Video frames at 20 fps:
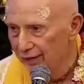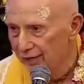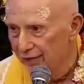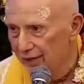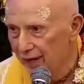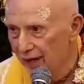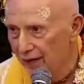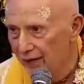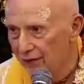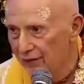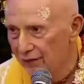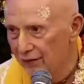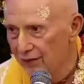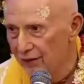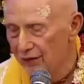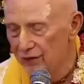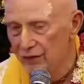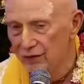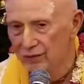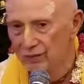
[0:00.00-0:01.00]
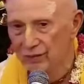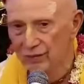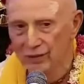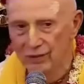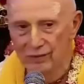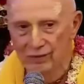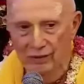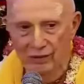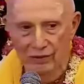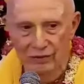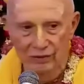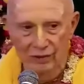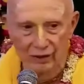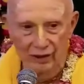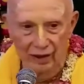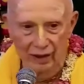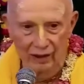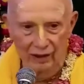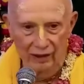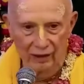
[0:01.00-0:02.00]
is actually the Supreme
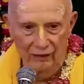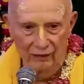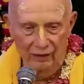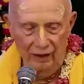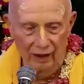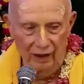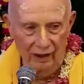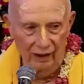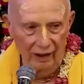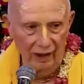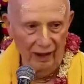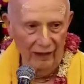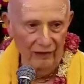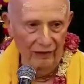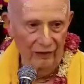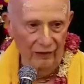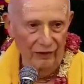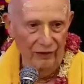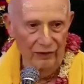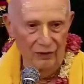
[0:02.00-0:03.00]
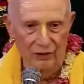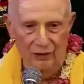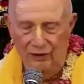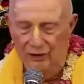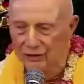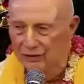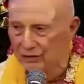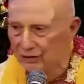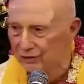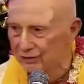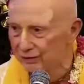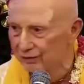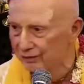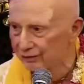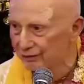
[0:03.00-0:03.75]
Personality of God. It actually sees.